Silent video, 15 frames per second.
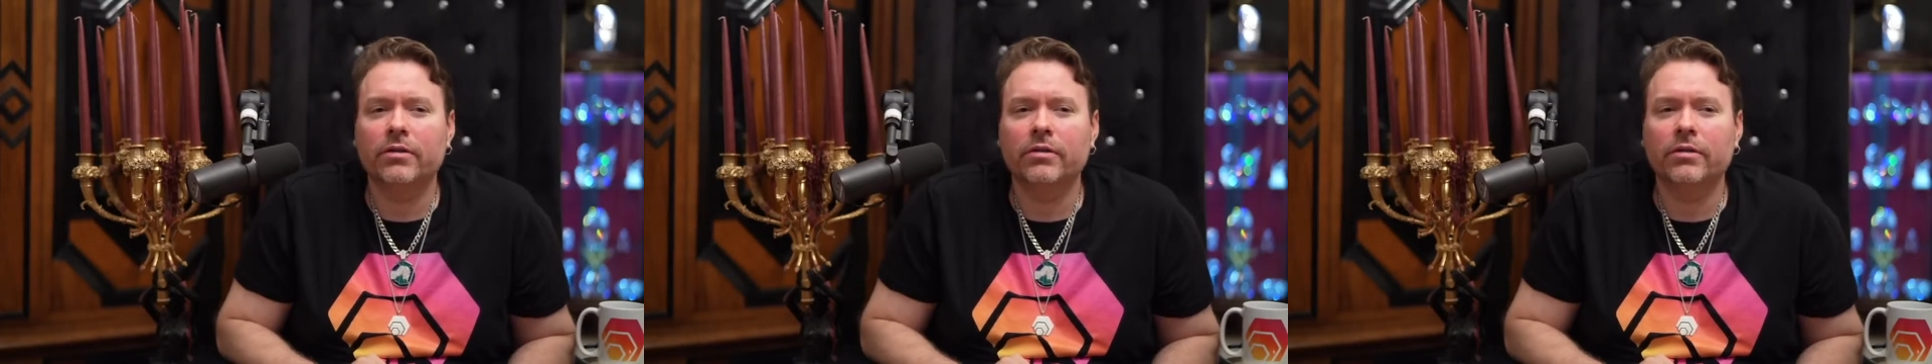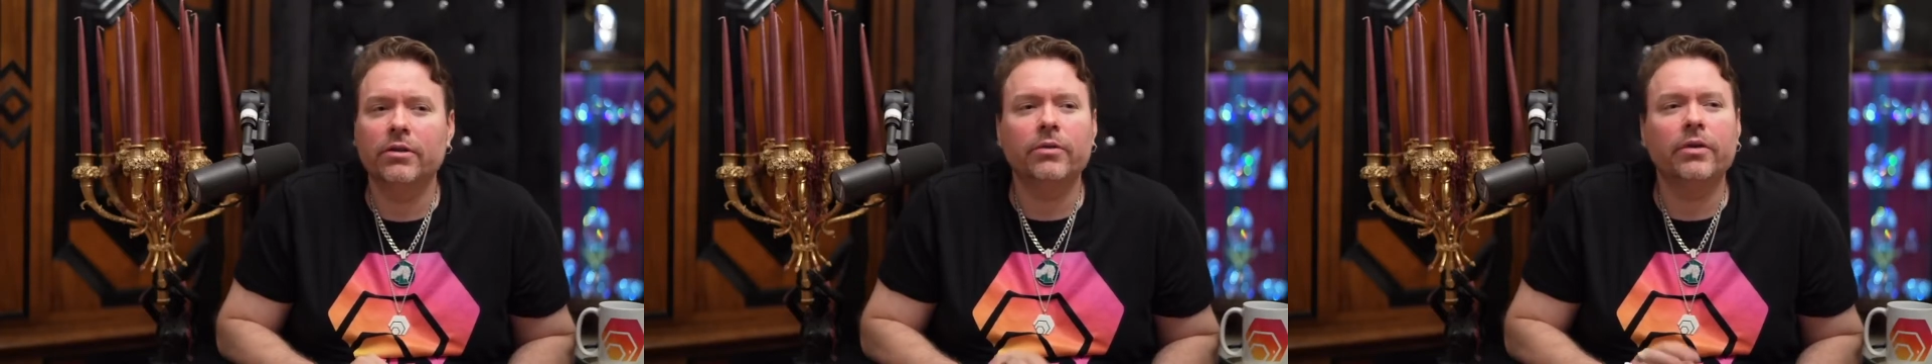
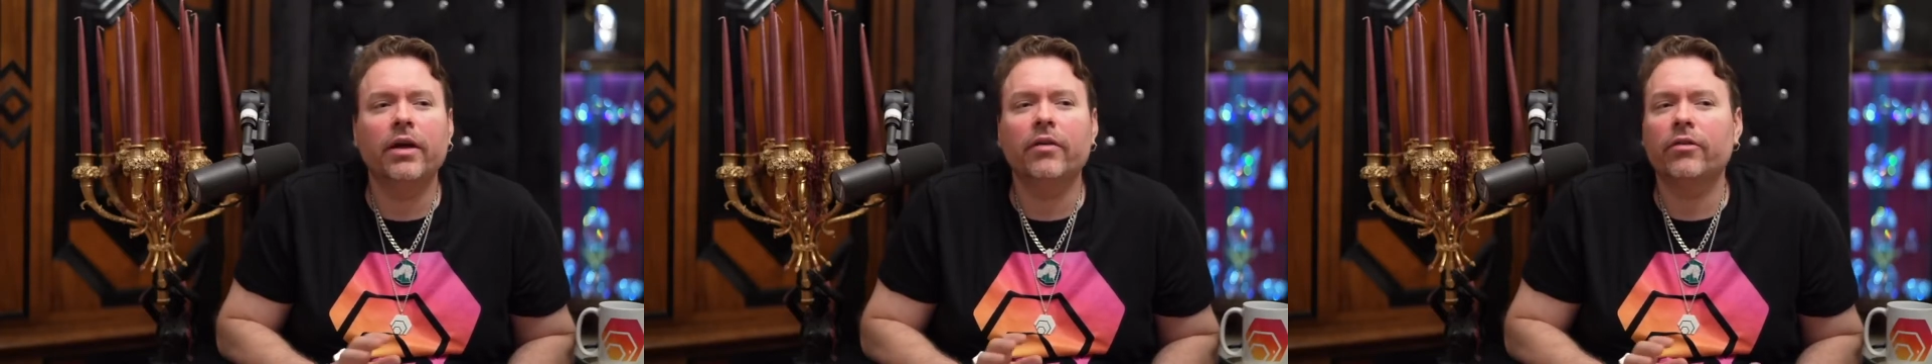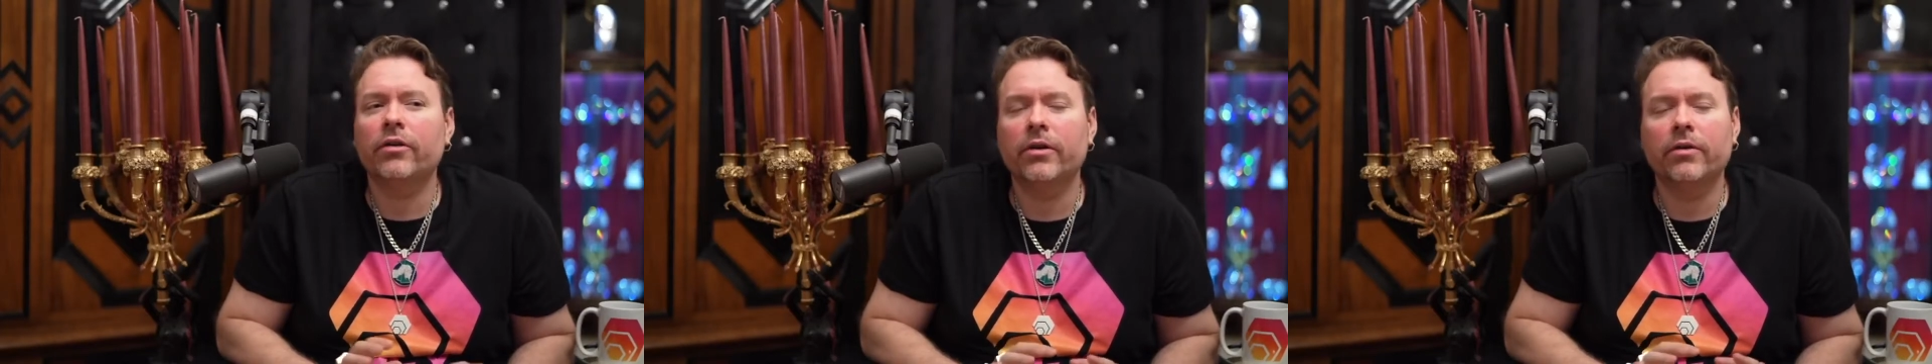You'll
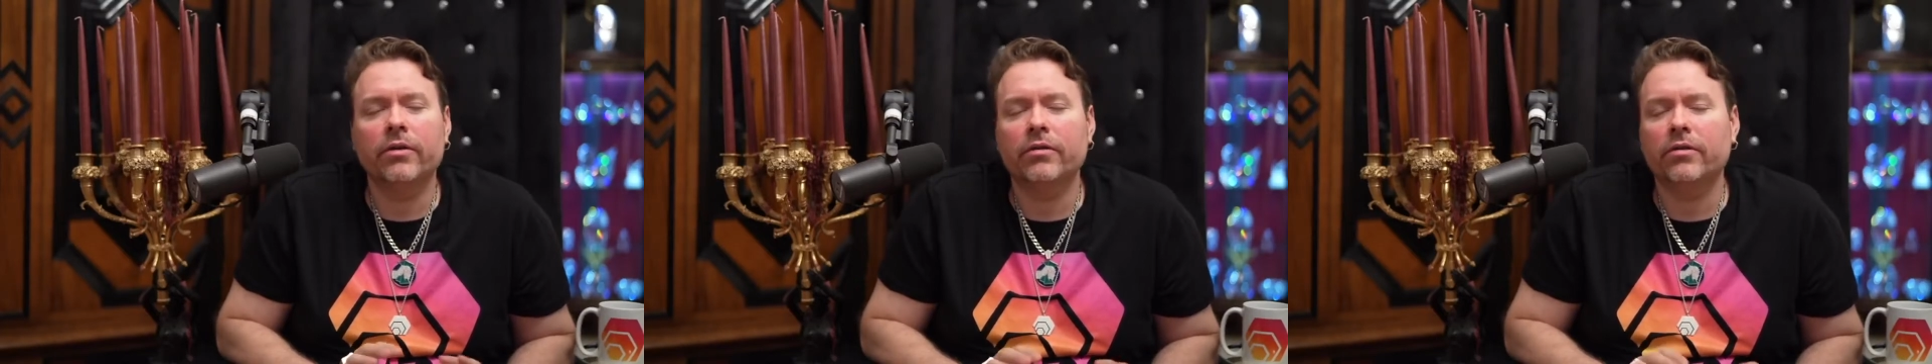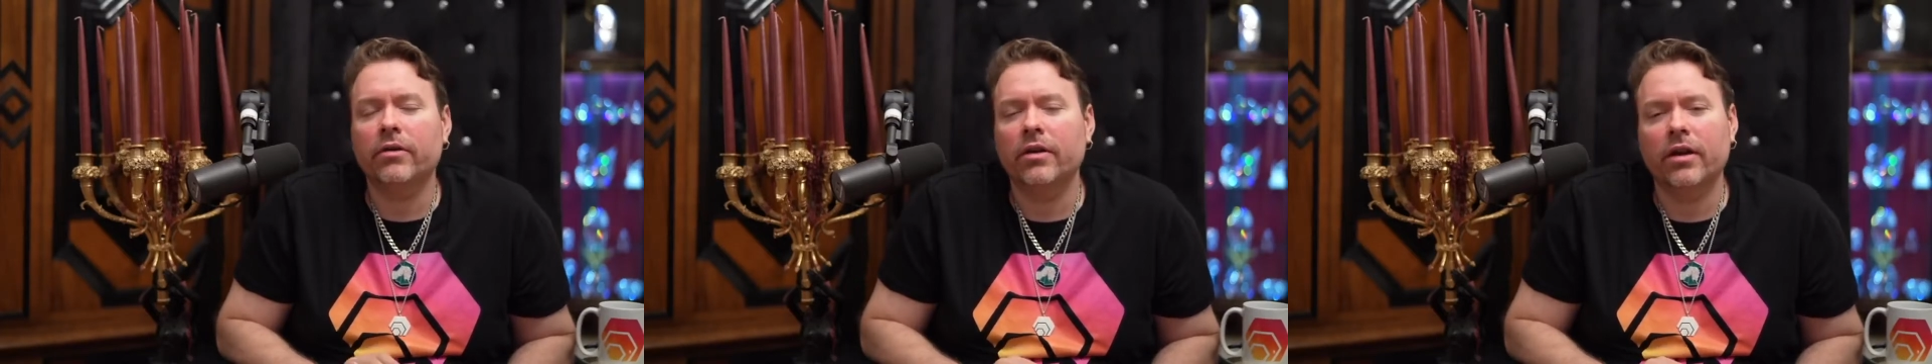never hear
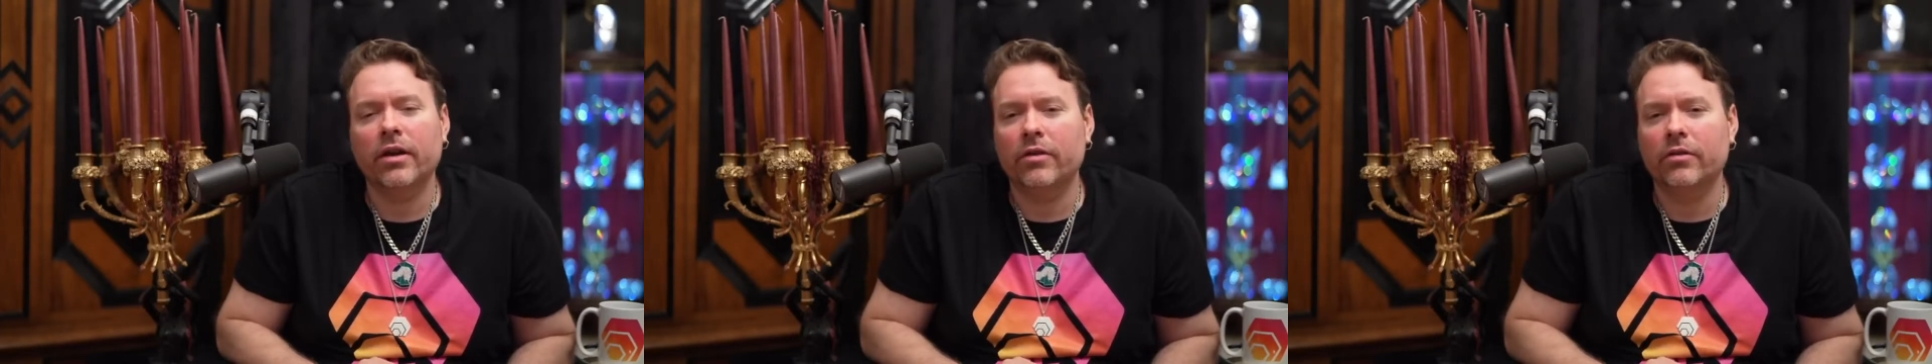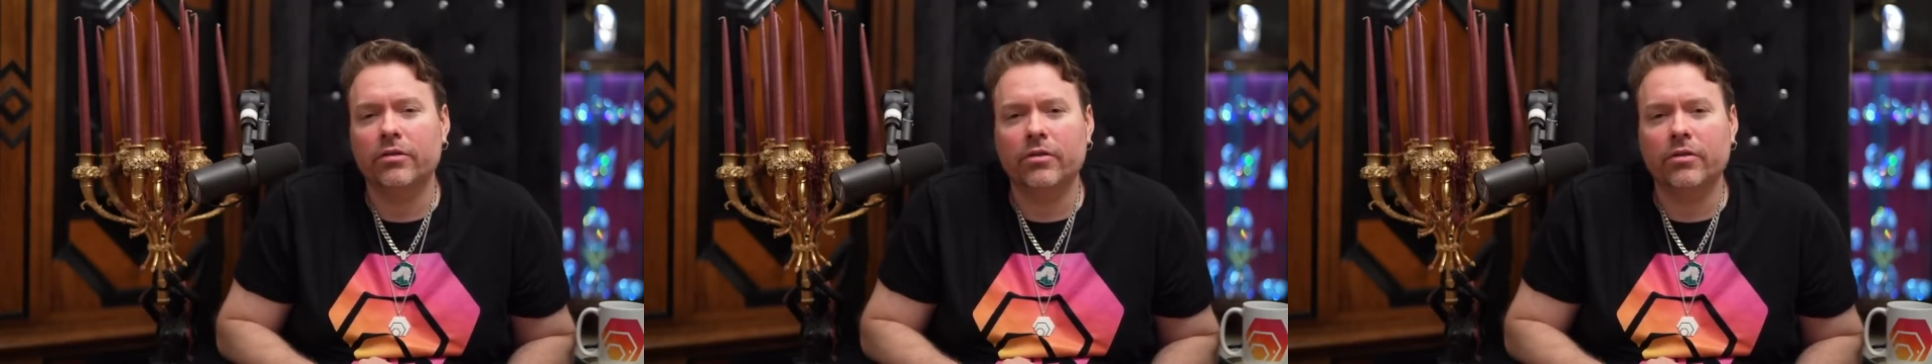this on any other